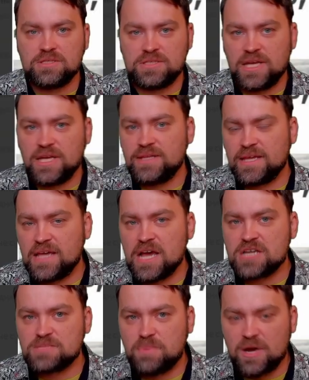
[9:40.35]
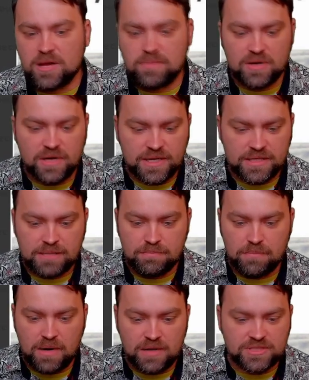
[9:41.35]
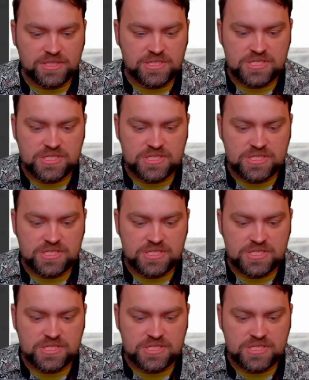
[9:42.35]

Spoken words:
Today, the gas pipeline in Baltic